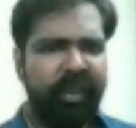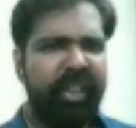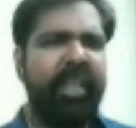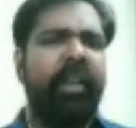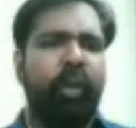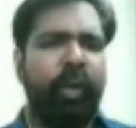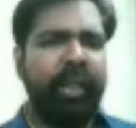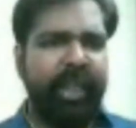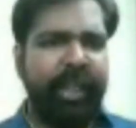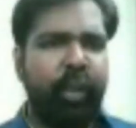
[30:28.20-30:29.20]
including
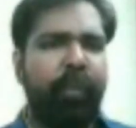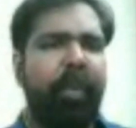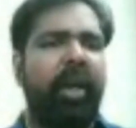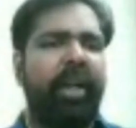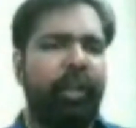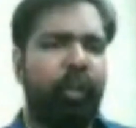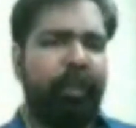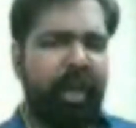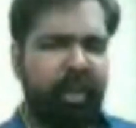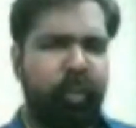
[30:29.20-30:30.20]
the
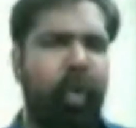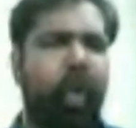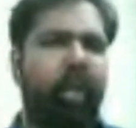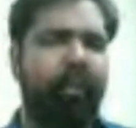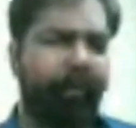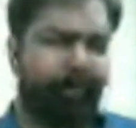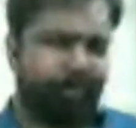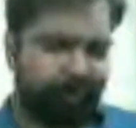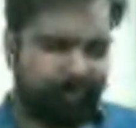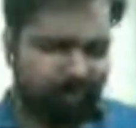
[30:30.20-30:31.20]
Indo-Pak War,
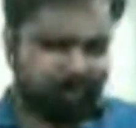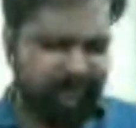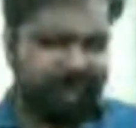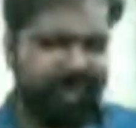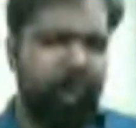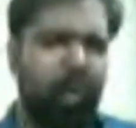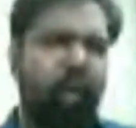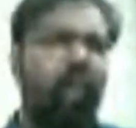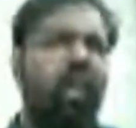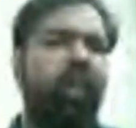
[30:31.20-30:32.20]

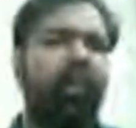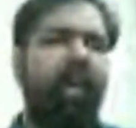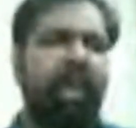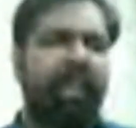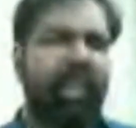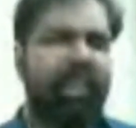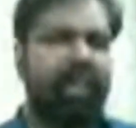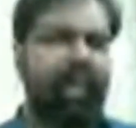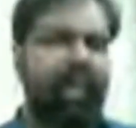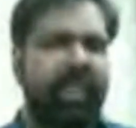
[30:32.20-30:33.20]

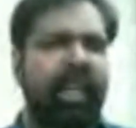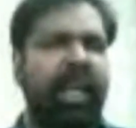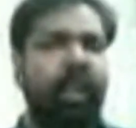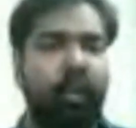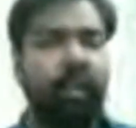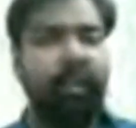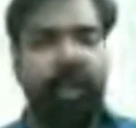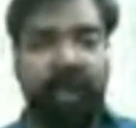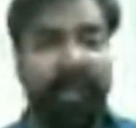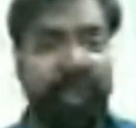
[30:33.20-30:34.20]
Indo-Bangladeshi scenario, the
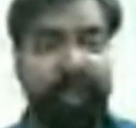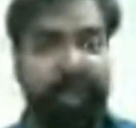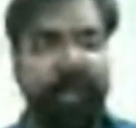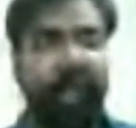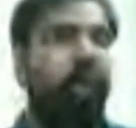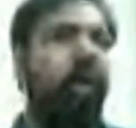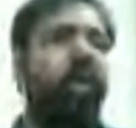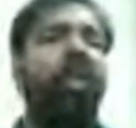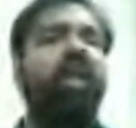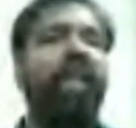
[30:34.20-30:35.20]
Bangladesh Civil War,
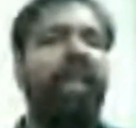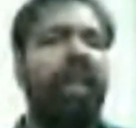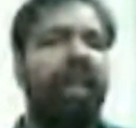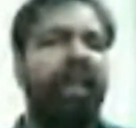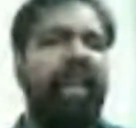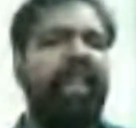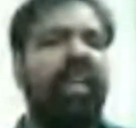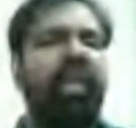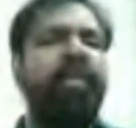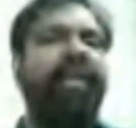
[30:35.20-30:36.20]
and it
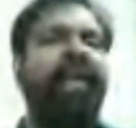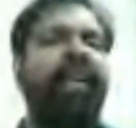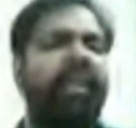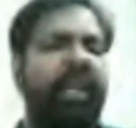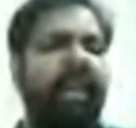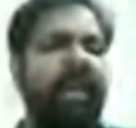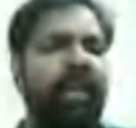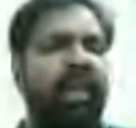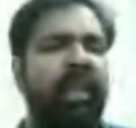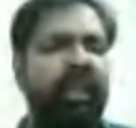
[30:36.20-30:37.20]
culminates in
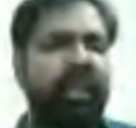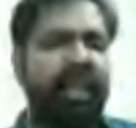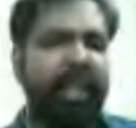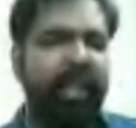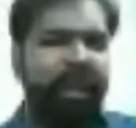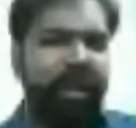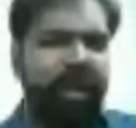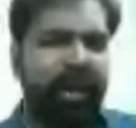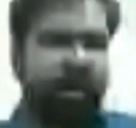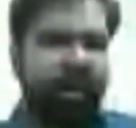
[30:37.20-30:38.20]
the
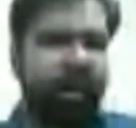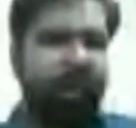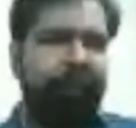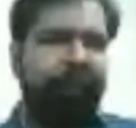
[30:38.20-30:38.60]
um,